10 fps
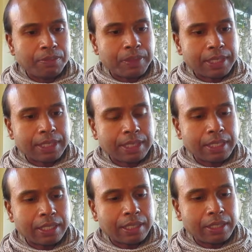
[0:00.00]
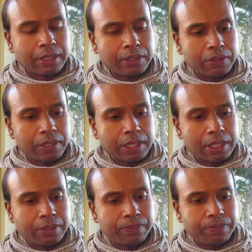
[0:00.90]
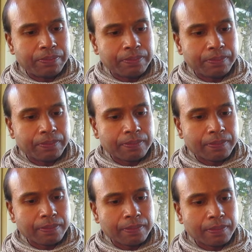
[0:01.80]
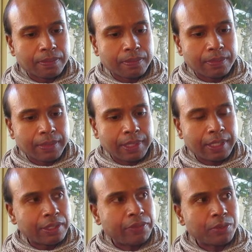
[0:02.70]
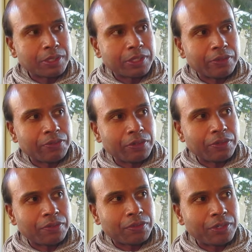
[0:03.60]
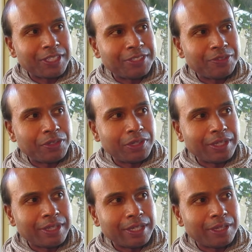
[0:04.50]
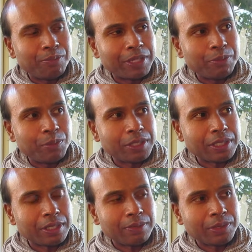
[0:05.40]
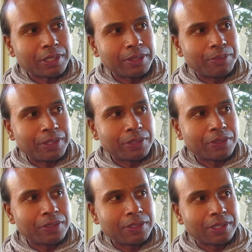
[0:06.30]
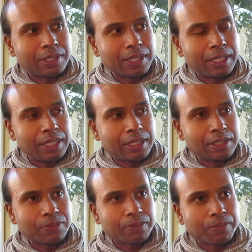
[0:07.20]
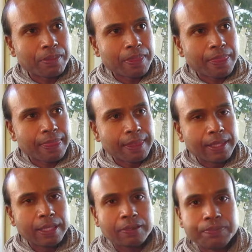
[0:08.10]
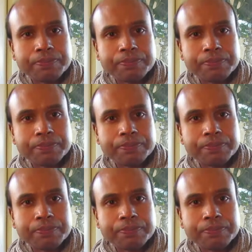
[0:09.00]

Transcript: But uh, you know, um, you know, if anyone's going for, for an interview or anything, I'm, I'm wishing wishing the miracles in it. Yeah.